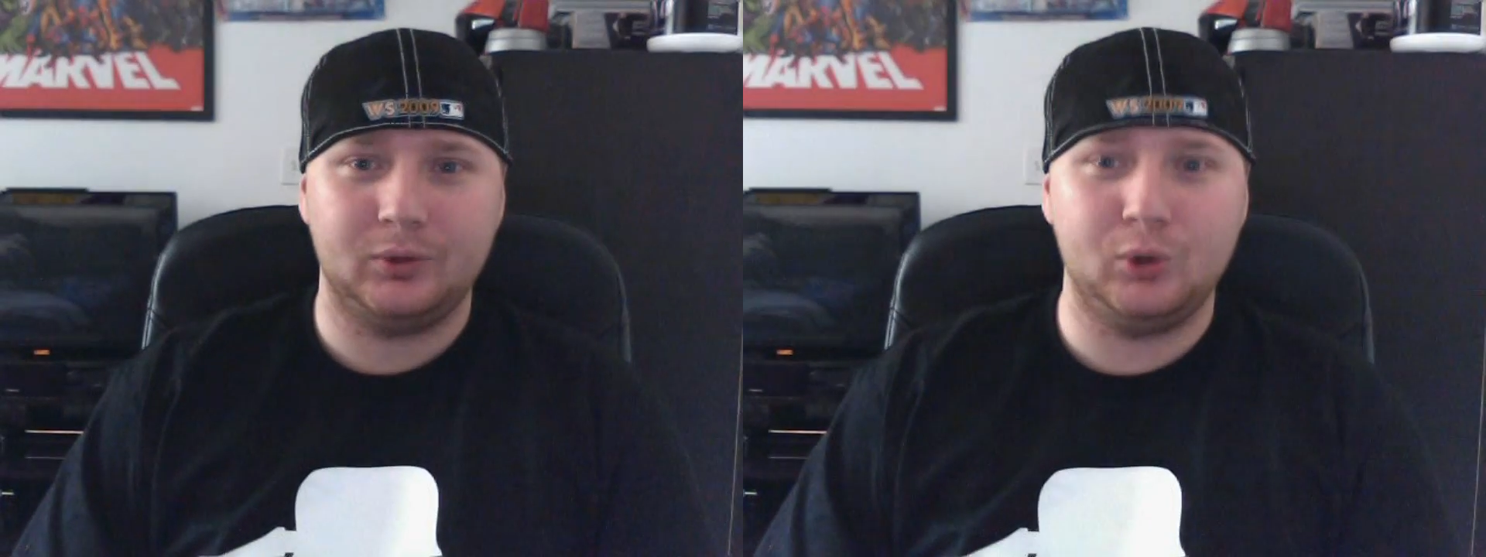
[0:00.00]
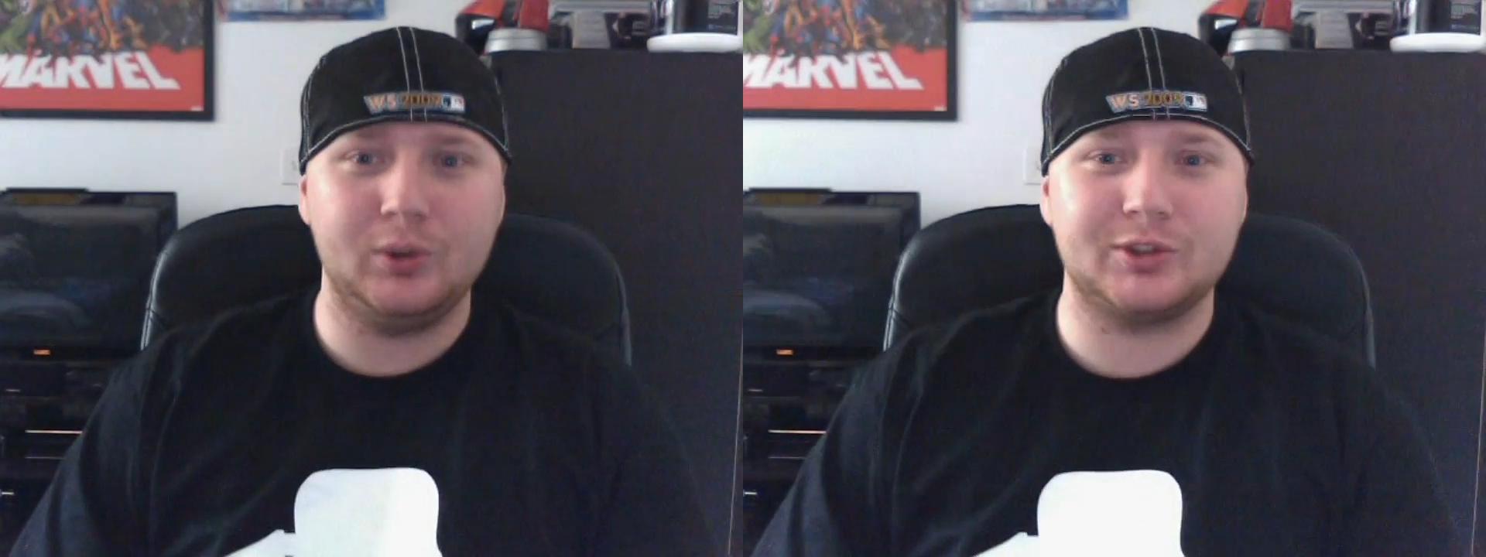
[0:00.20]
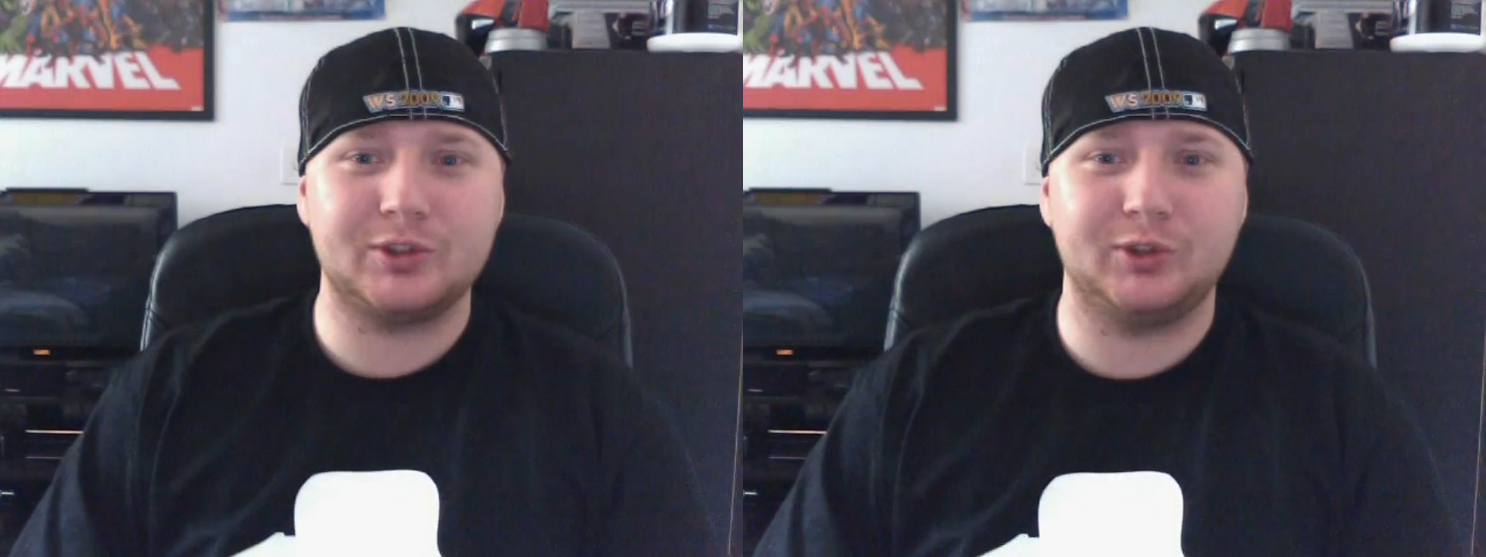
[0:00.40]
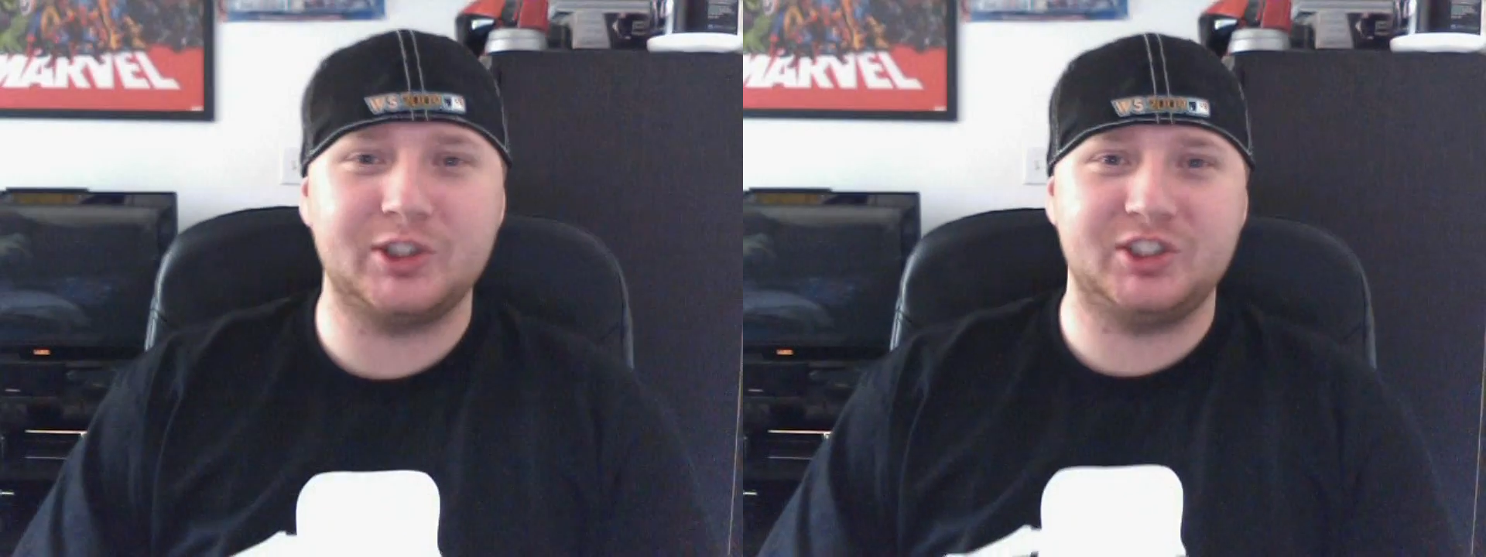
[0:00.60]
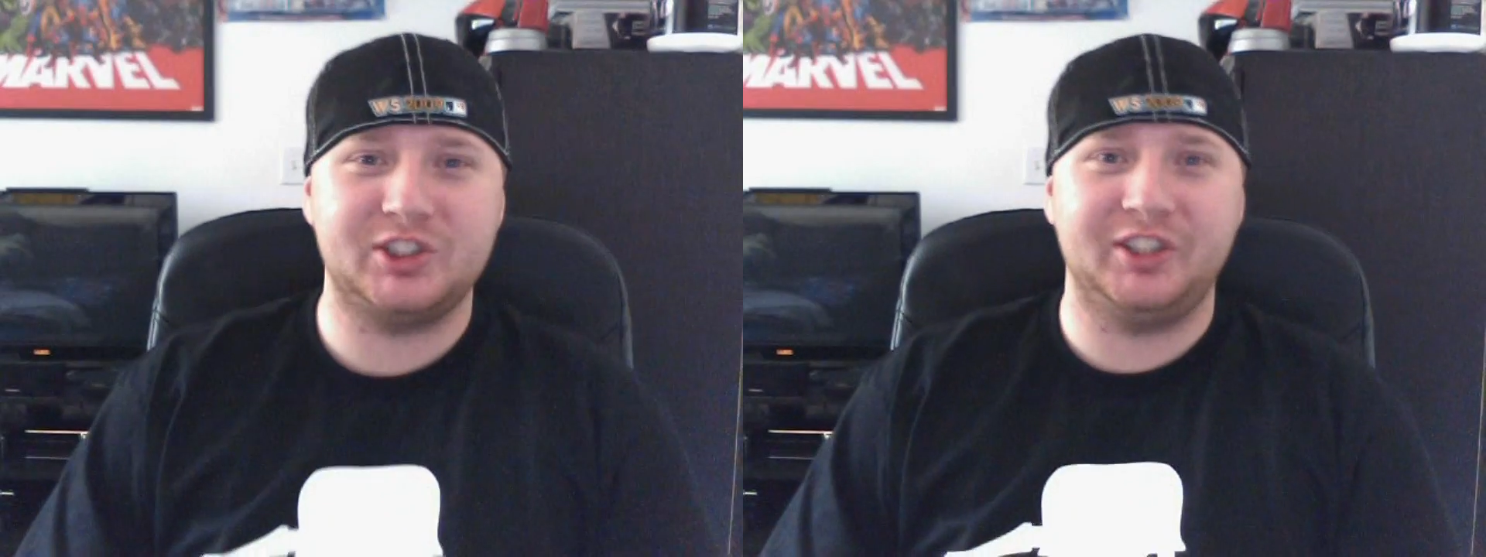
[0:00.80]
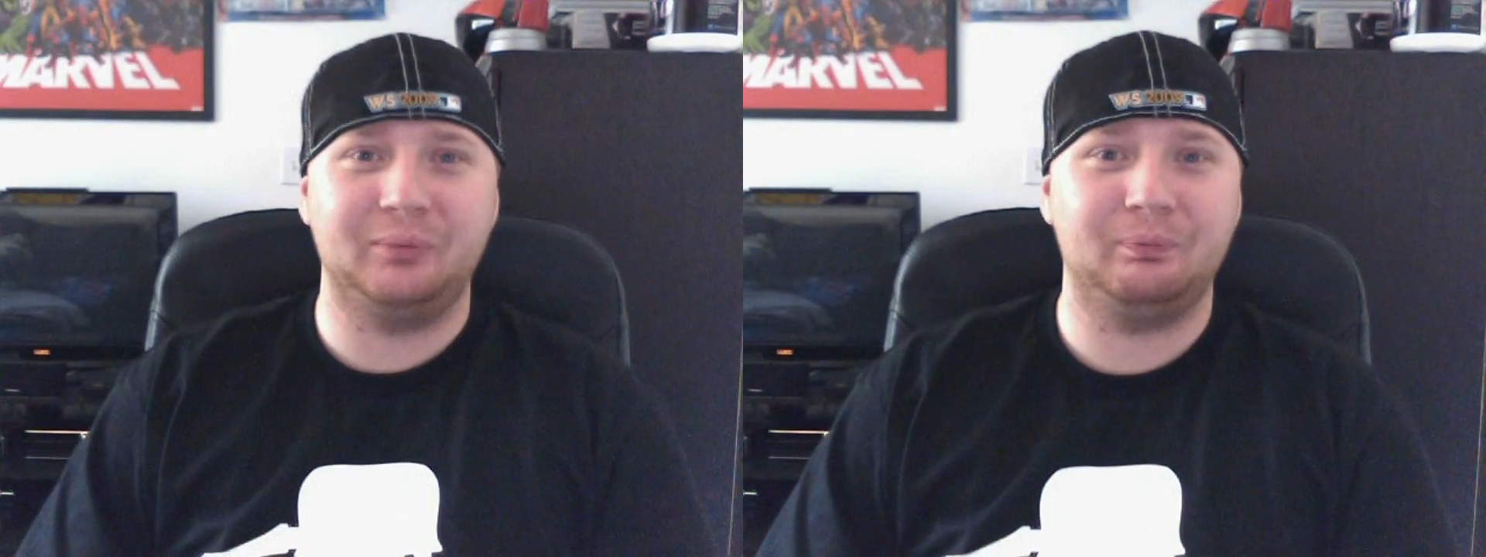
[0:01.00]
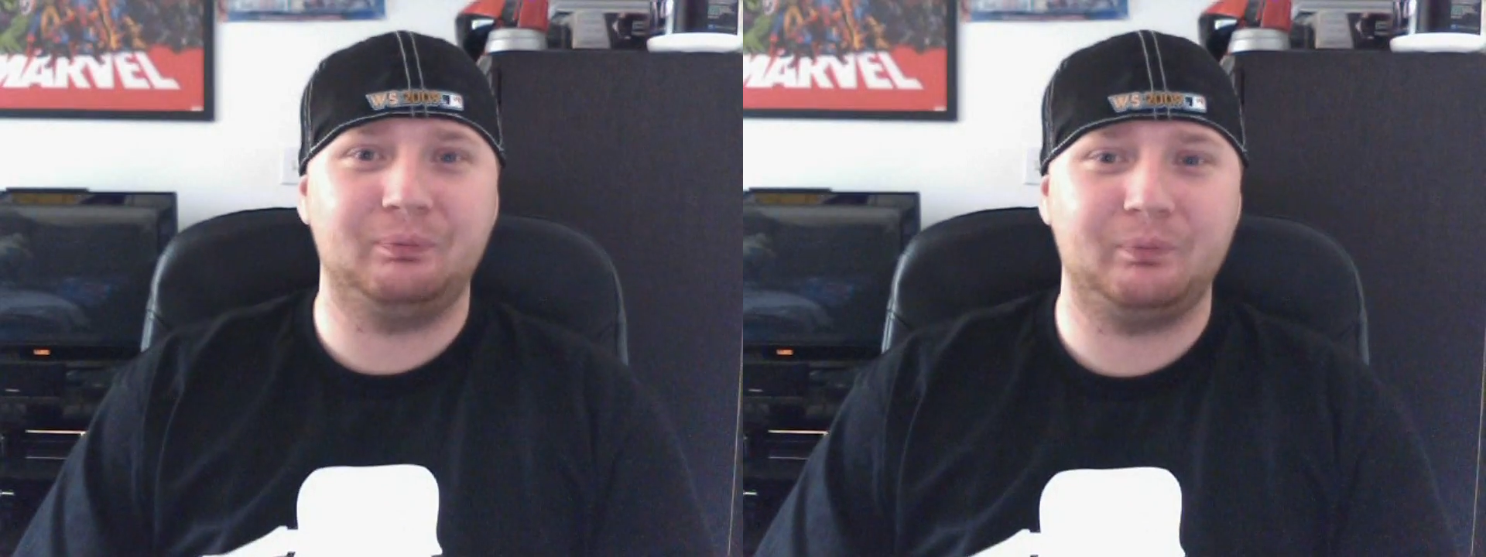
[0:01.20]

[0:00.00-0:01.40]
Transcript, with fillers: Who is Christian?